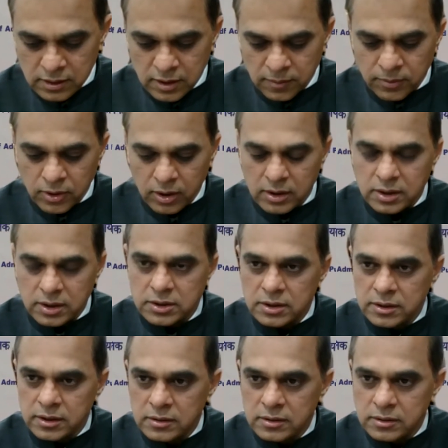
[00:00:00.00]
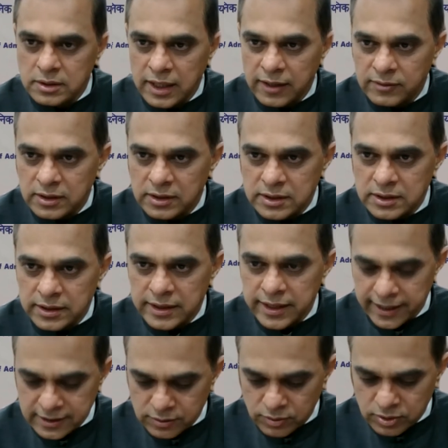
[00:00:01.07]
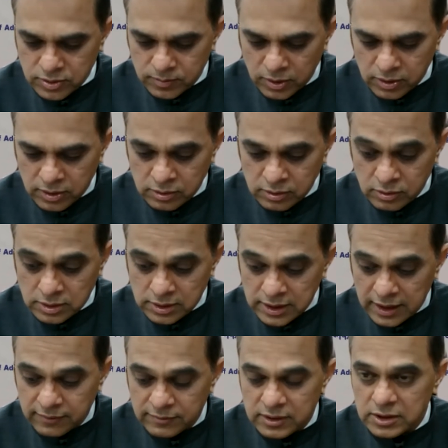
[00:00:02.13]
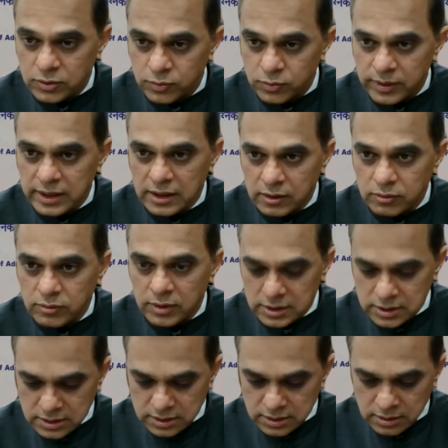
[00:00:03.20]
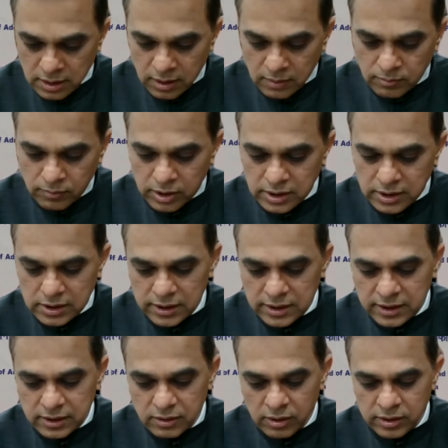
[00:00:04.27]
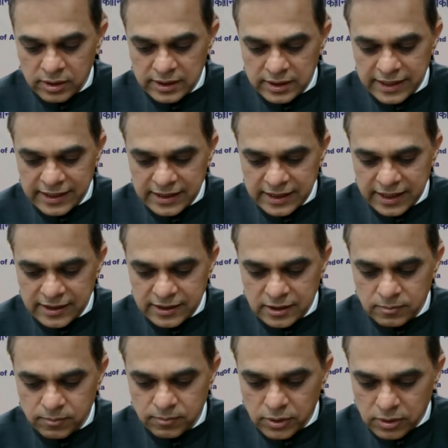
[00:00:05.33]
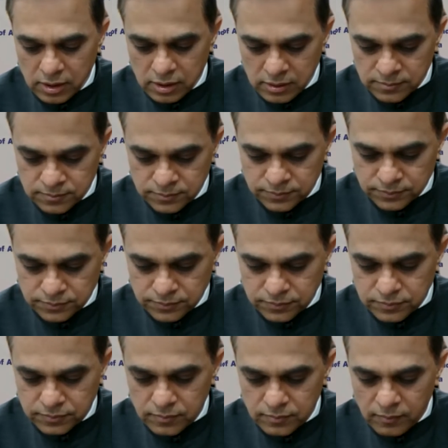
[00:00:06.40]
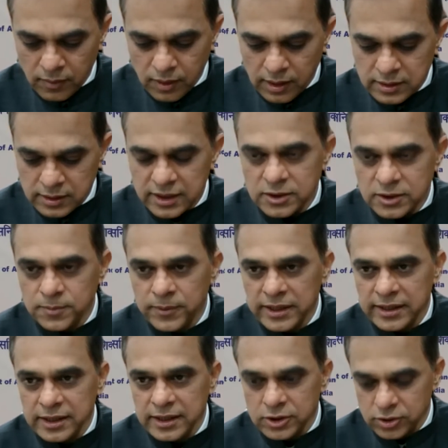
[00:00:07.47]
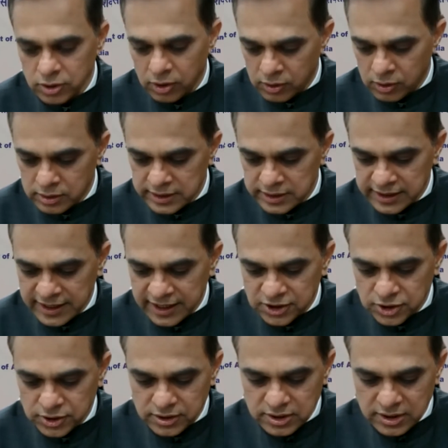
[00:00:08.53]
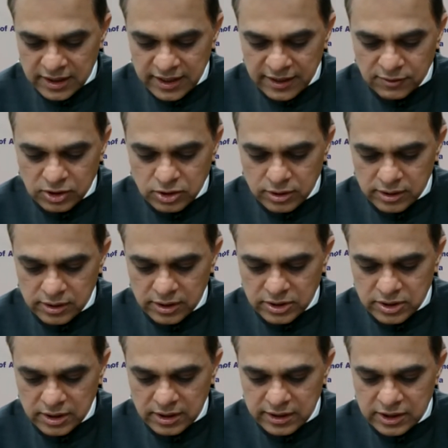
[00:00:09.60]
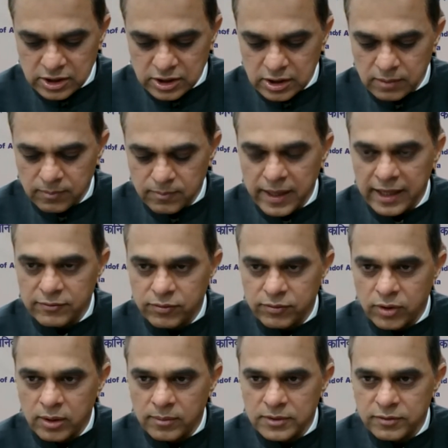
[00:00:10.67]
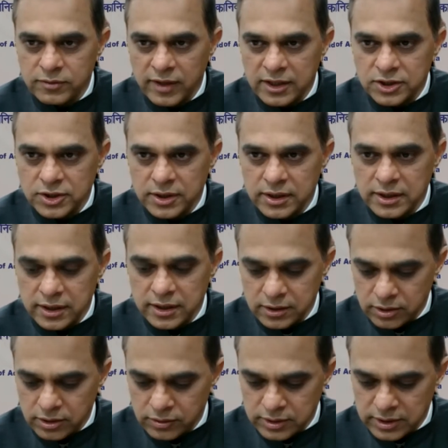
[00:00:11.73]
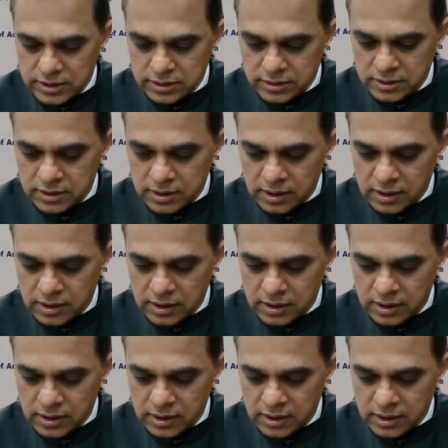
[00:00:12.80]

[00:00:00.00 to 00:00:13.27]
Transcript: The progress of the Good Governance Index Good Governance Week was monitored on a dedicated portal. This period saw the nation's grievance redressal digital platforms functioning in unison.